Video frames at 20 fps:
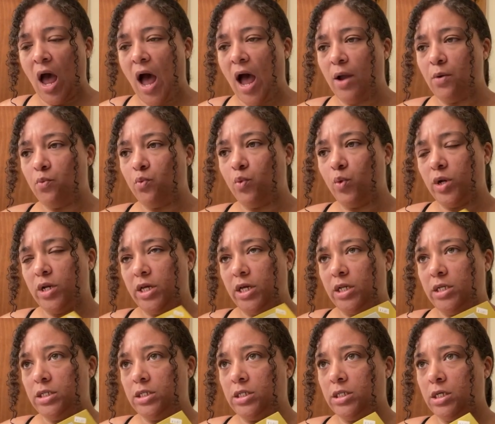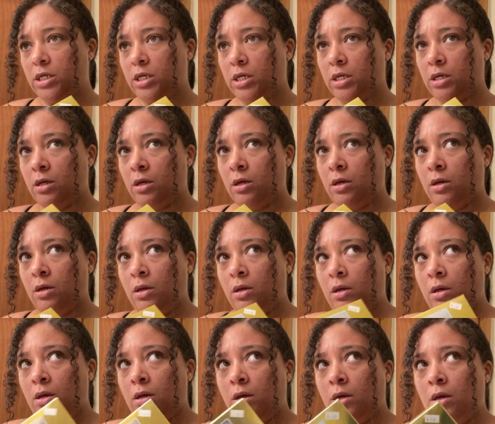I wouldn't
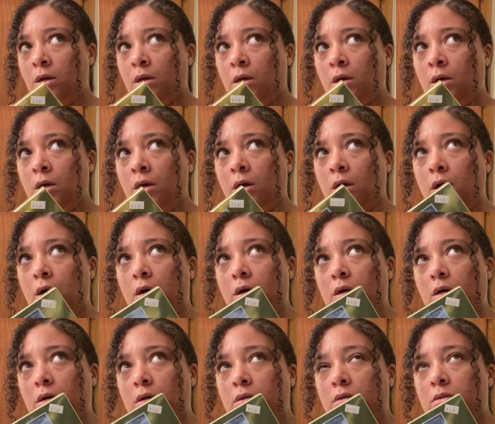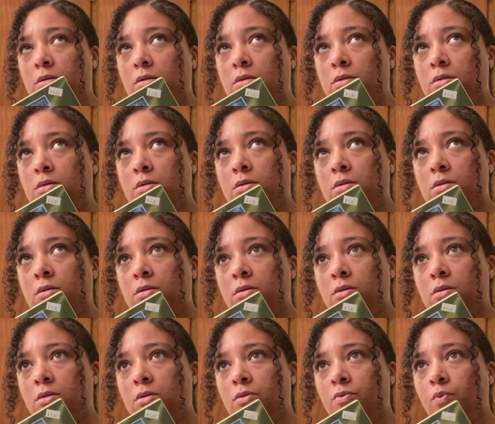uh,
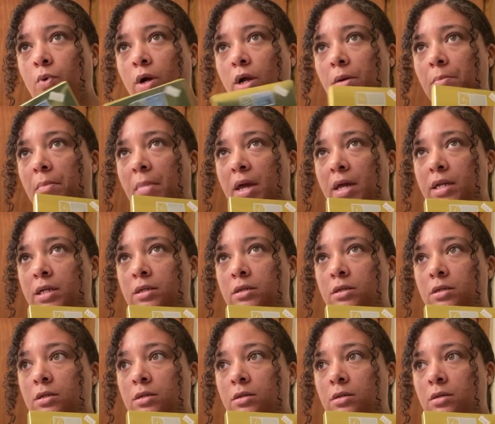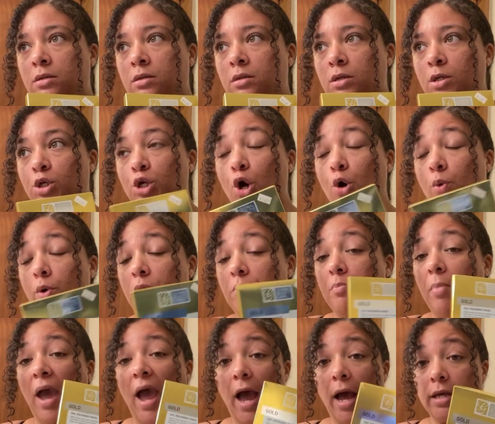recommend going
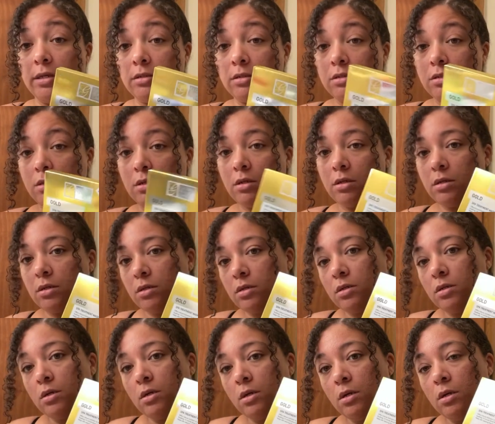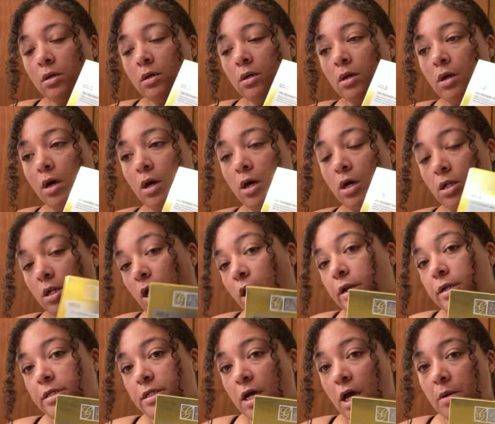past the a lot
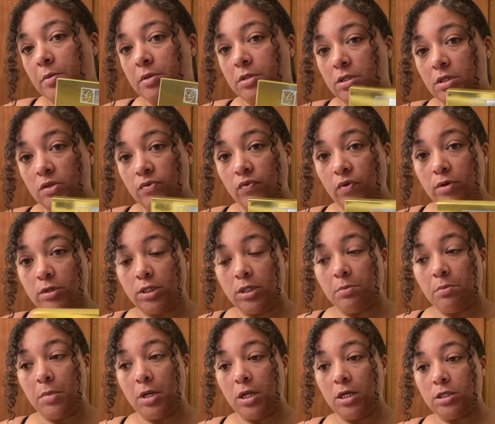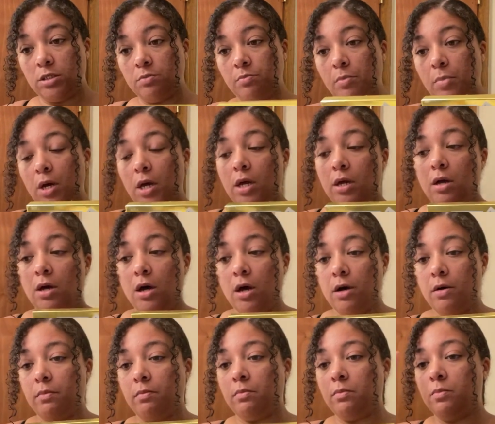of time it says 15 minutes but
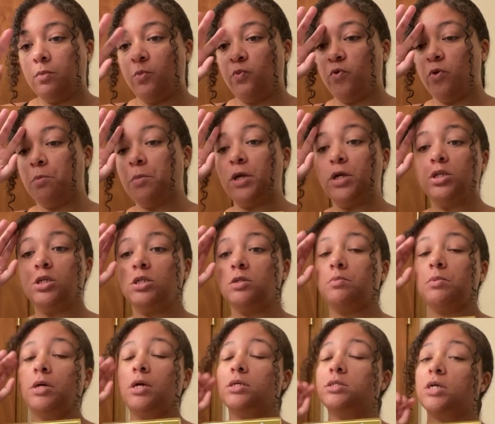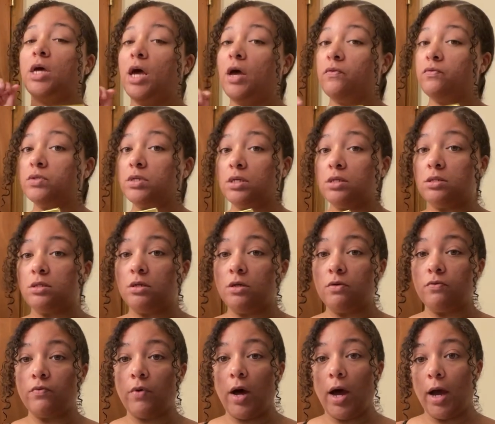um for me just because i have
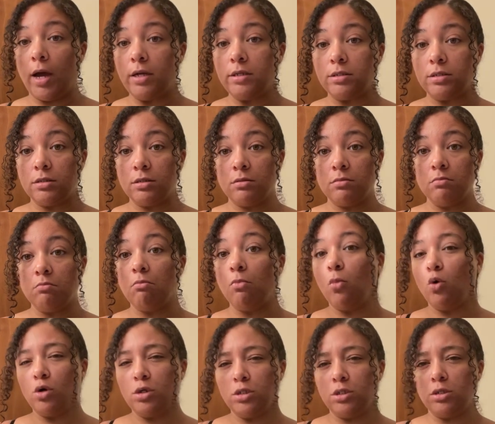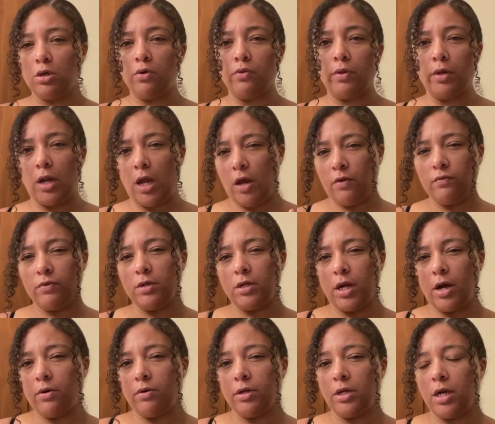sensitive eyes more so than ever
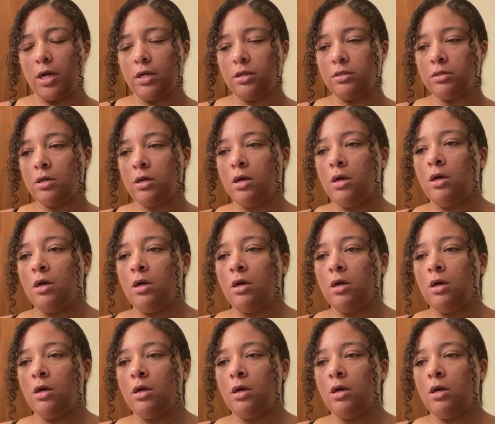nowadays